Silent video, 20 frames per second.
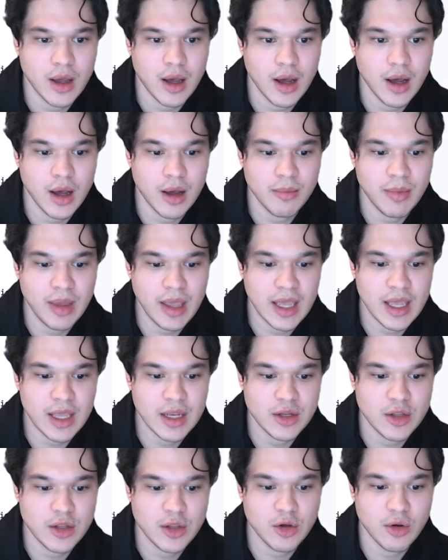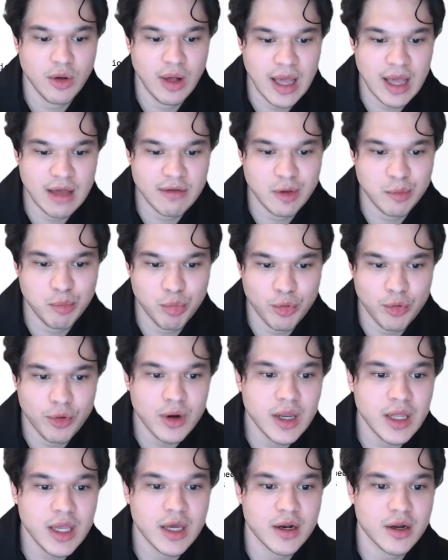and you'll have a
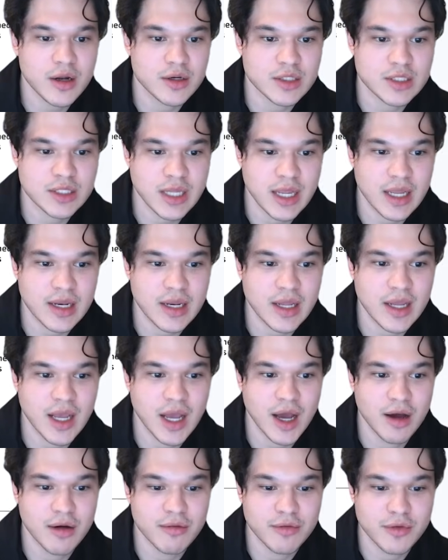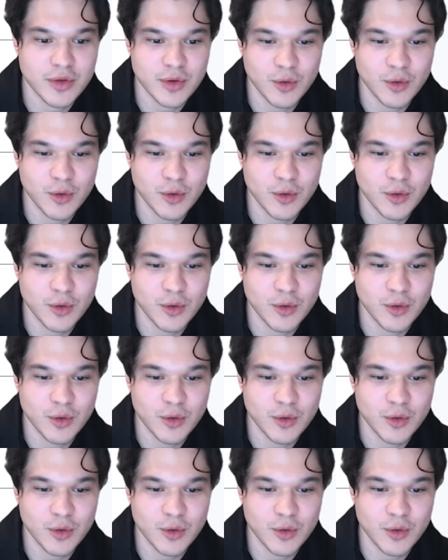pretty good understanding of